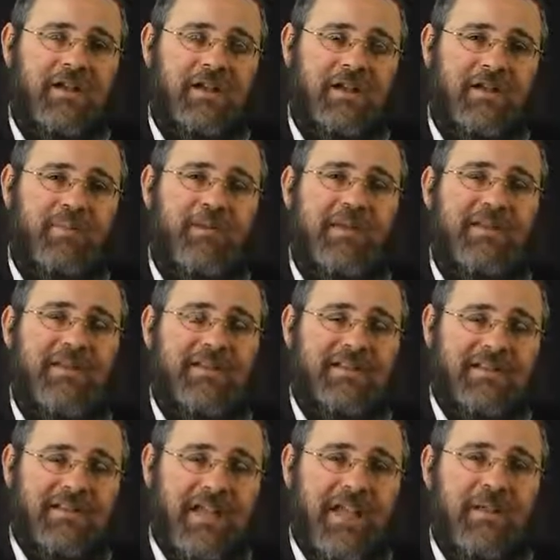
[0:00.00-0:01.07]
to be in that
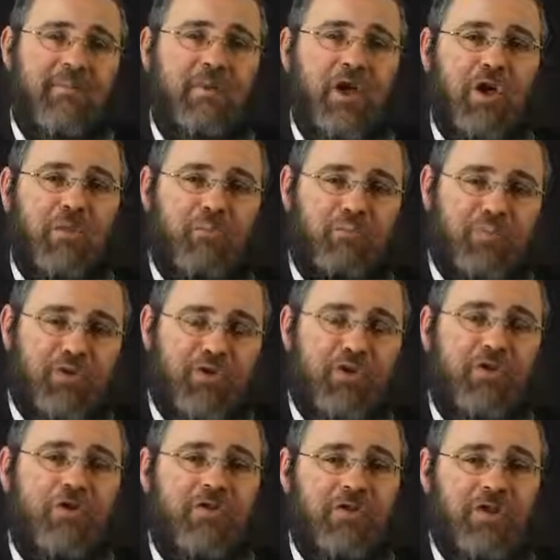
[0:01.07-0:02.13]
same
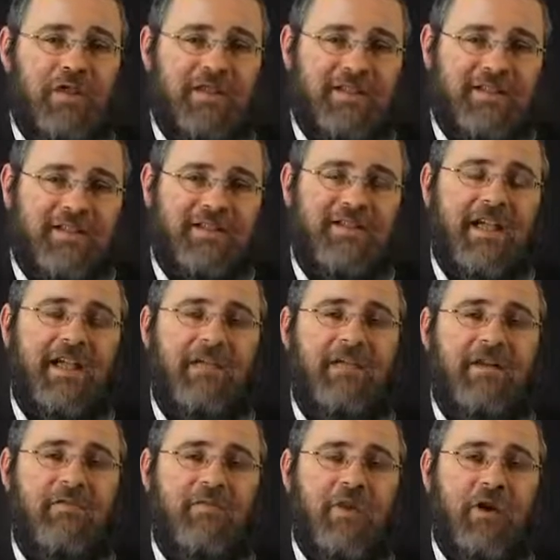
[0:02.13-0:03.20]
pure state
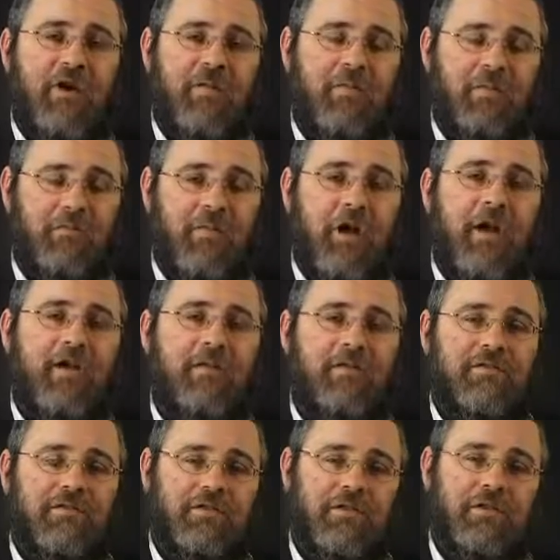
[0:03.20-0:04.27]
of
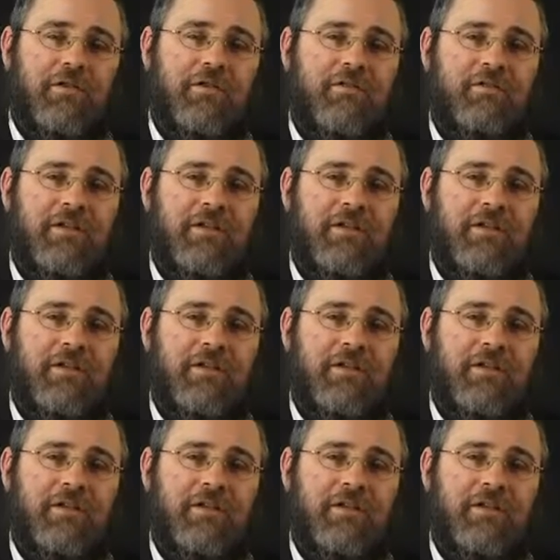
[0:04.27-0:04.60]
unbridled joy,